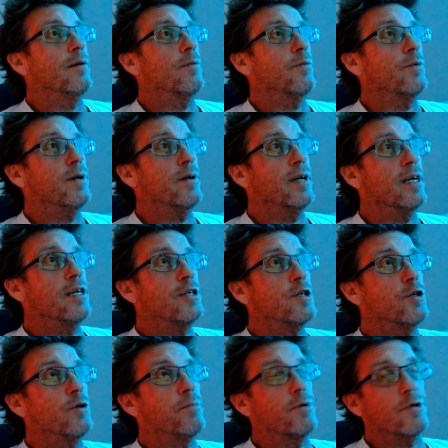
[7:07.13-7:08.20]
We
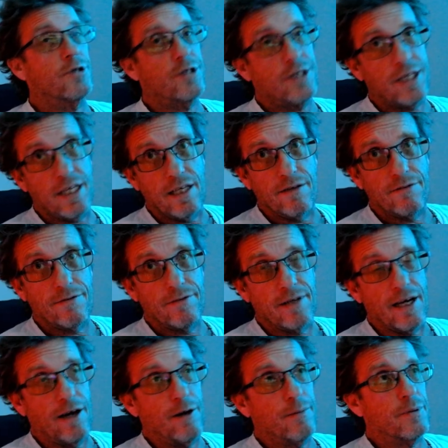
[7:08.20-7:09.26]
issued perceive.
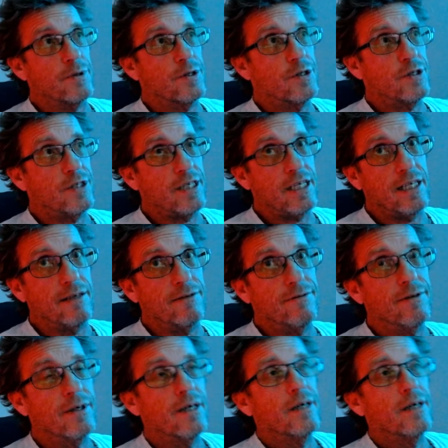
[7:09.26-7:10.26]
Now perceive